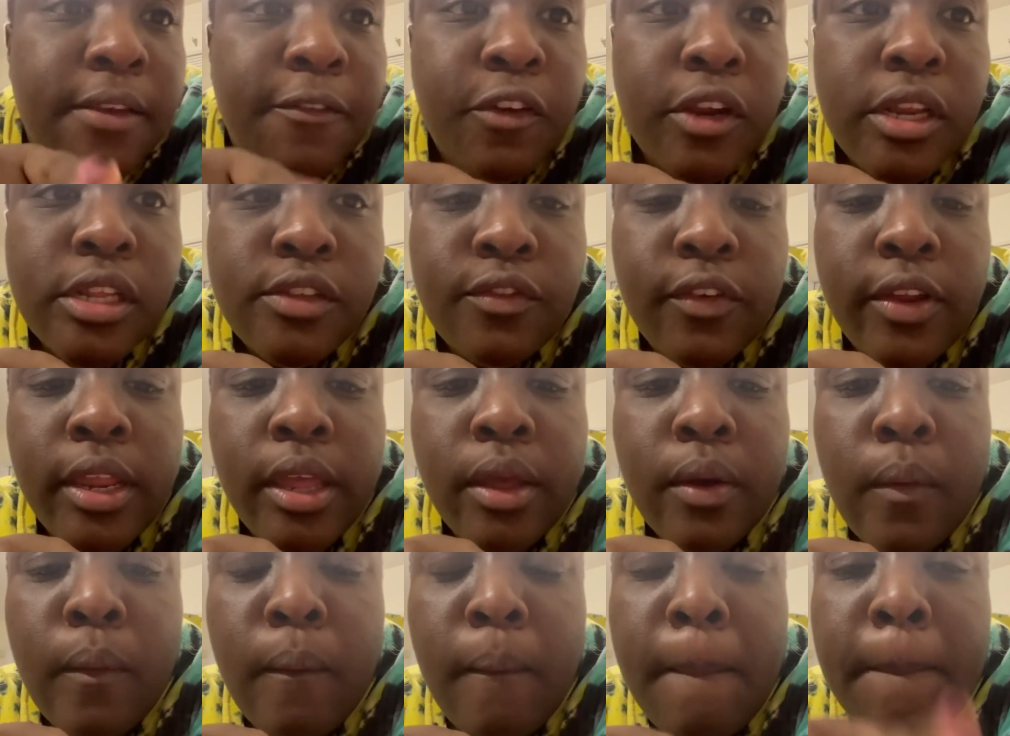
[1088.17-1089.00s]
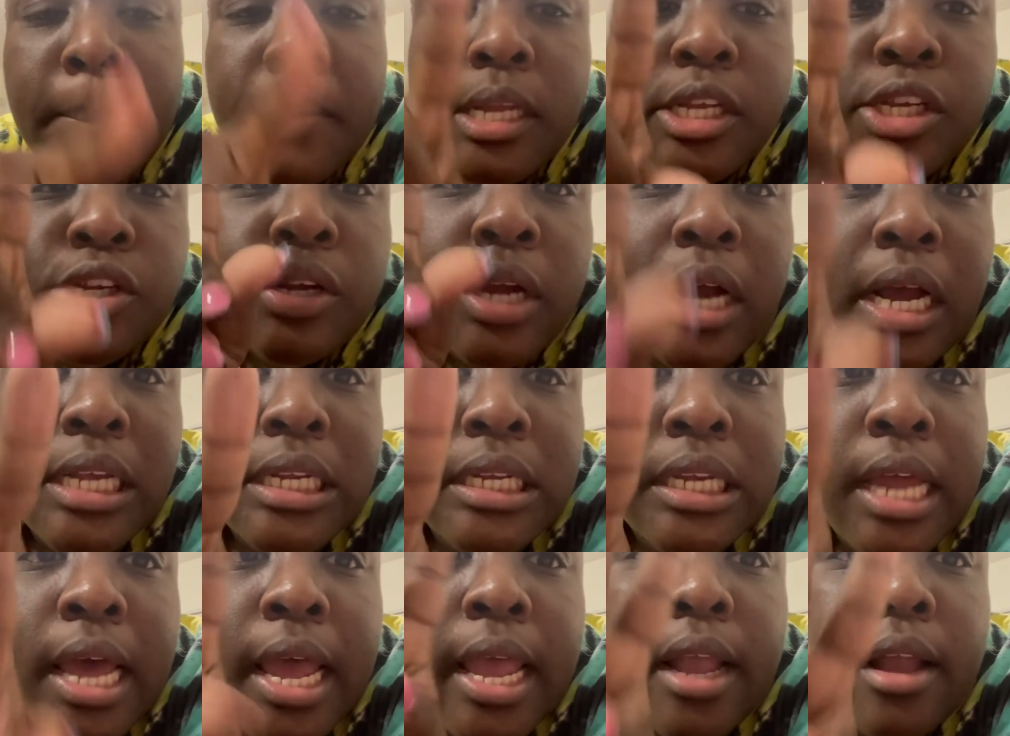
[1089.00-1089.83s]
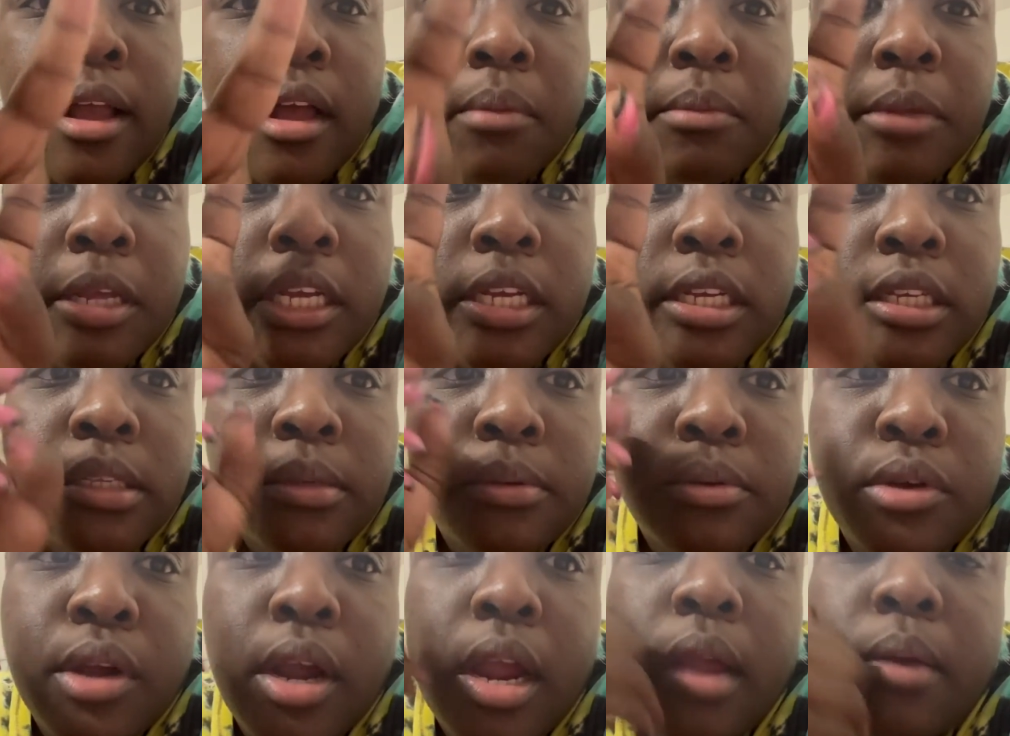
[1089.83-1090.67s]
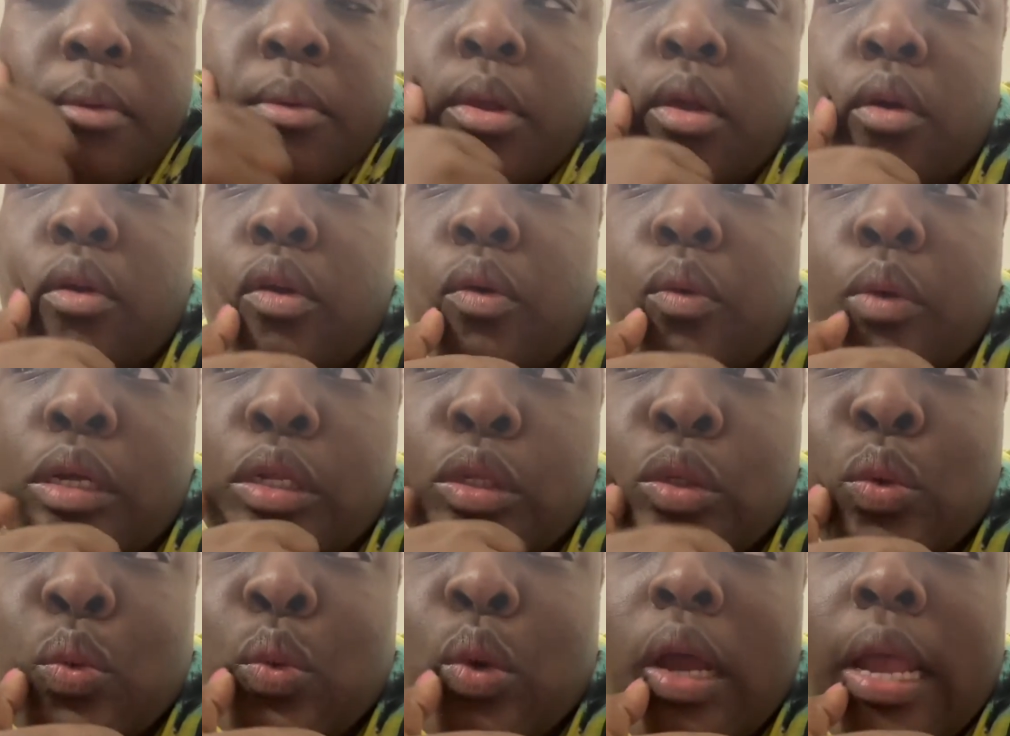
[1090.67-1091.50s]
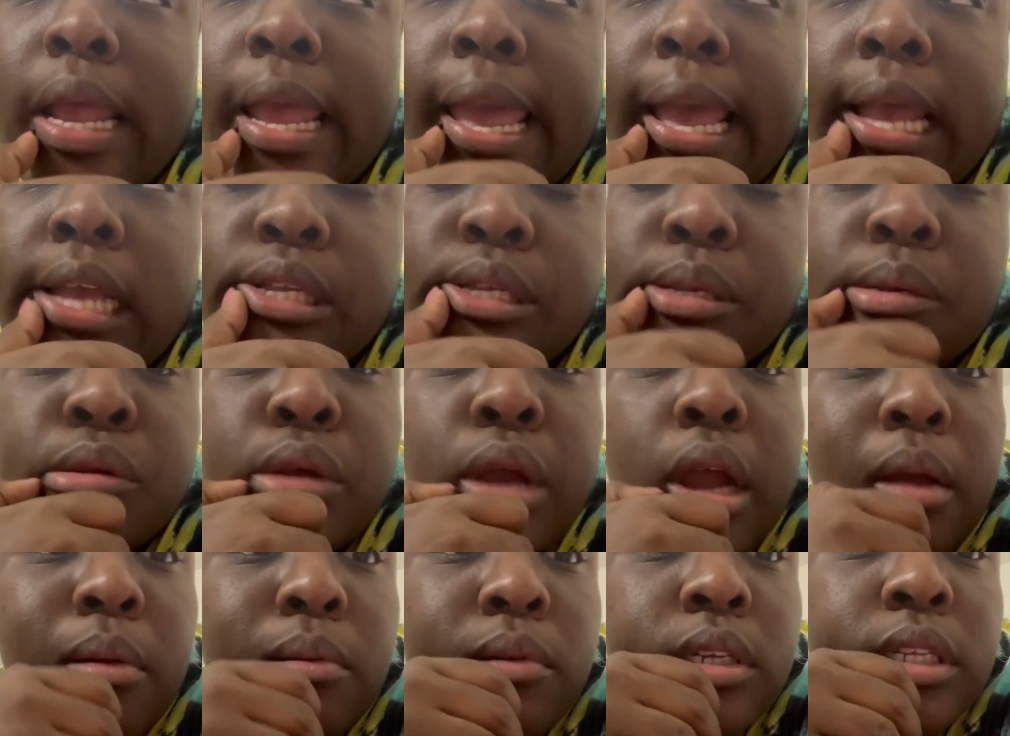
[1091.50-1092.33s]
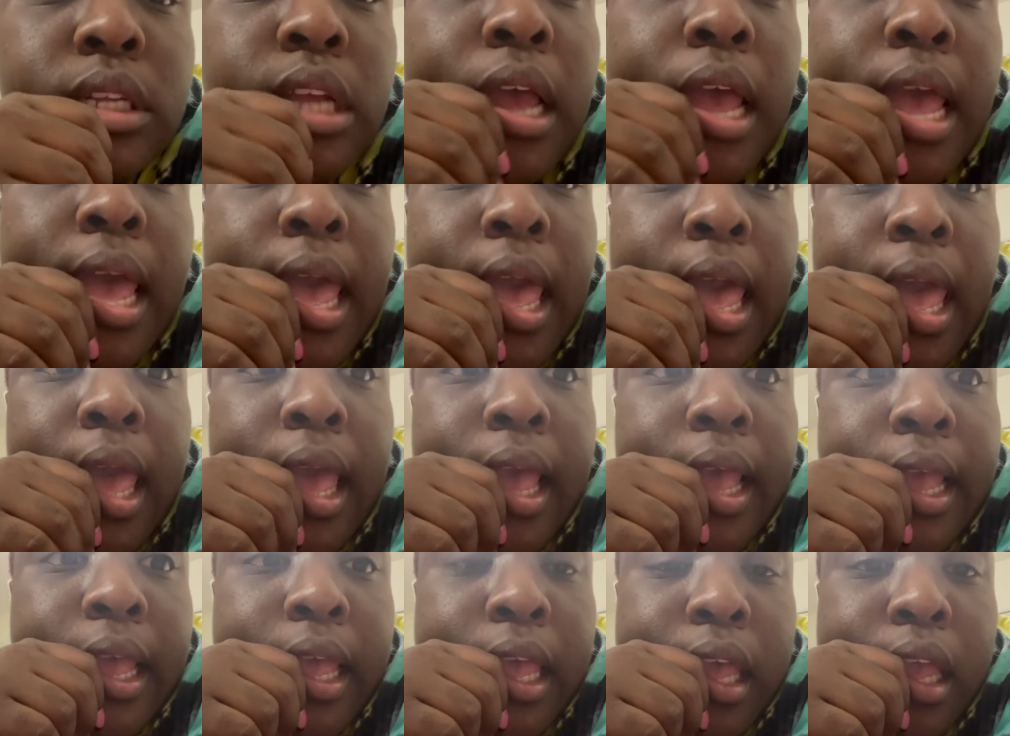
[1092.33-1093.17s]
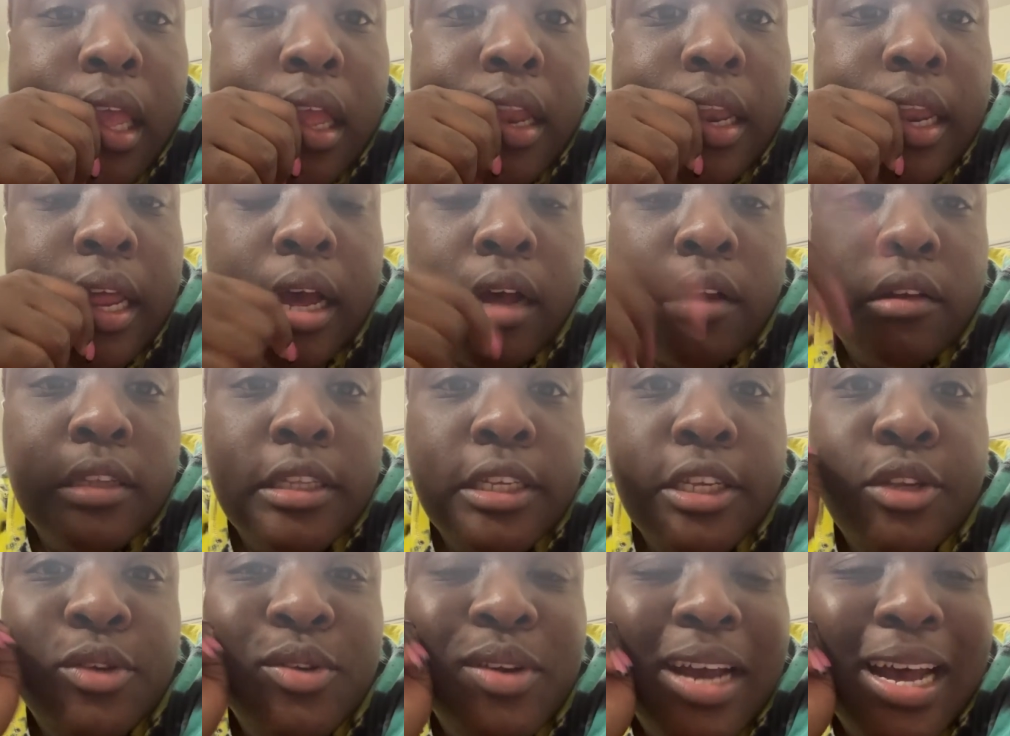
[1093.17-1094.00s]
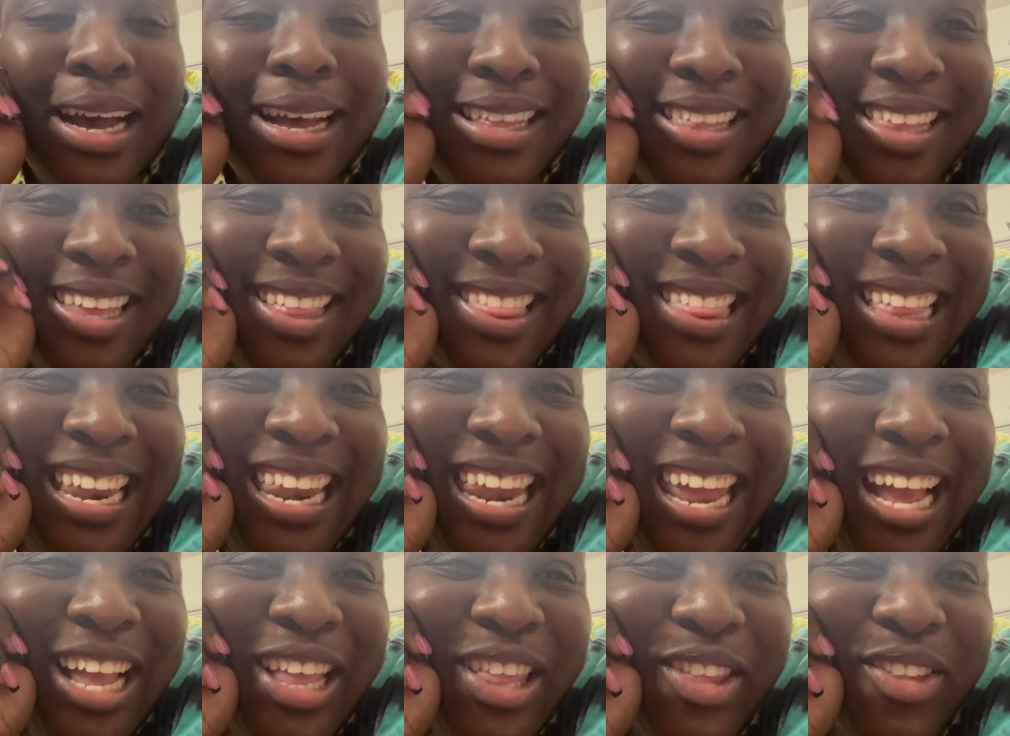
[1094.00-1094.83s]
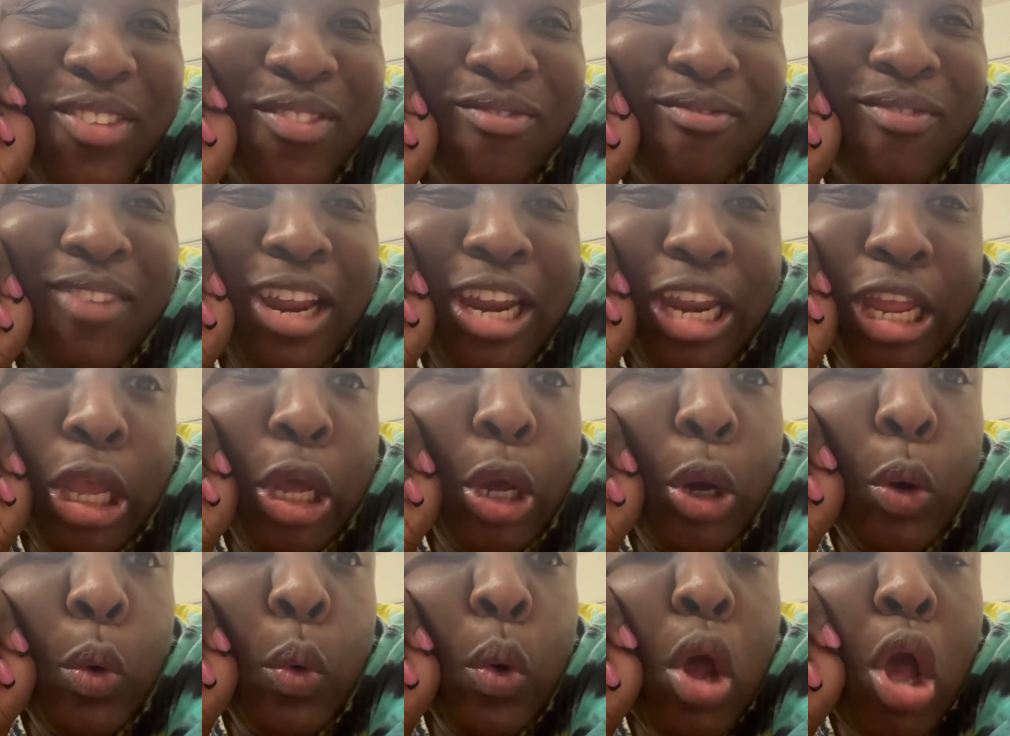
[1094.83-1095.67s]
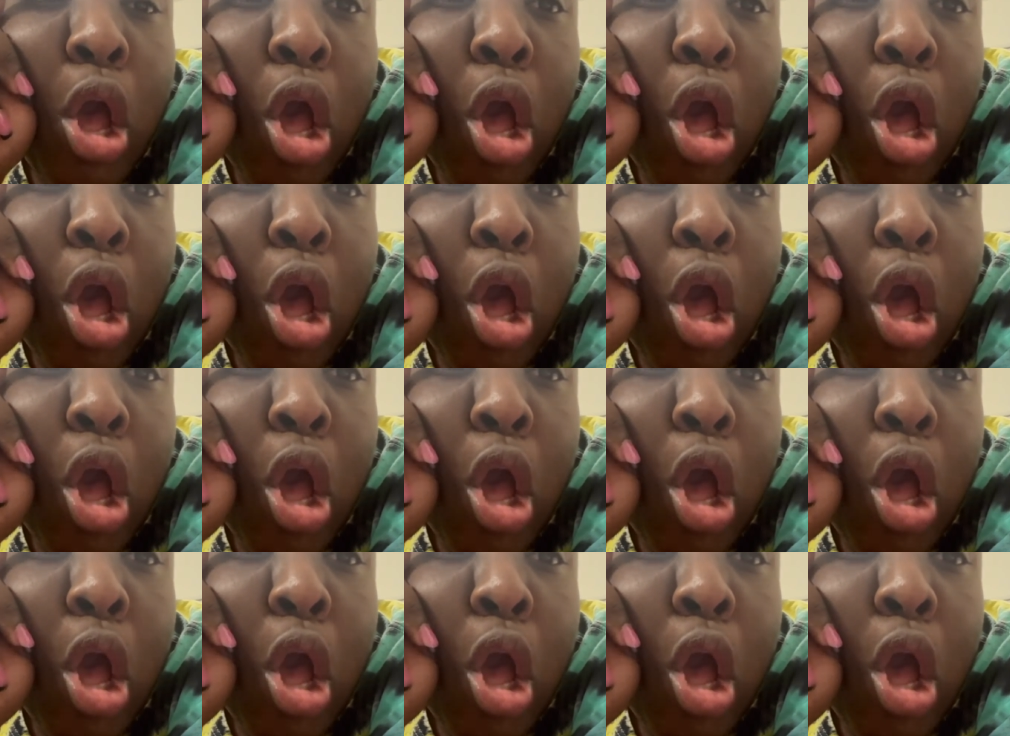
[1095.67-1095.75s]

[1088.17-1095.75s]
for this video make sure you guys like comment and subscribe we're on the way to 1k subscribers and i'll see you guys in the next video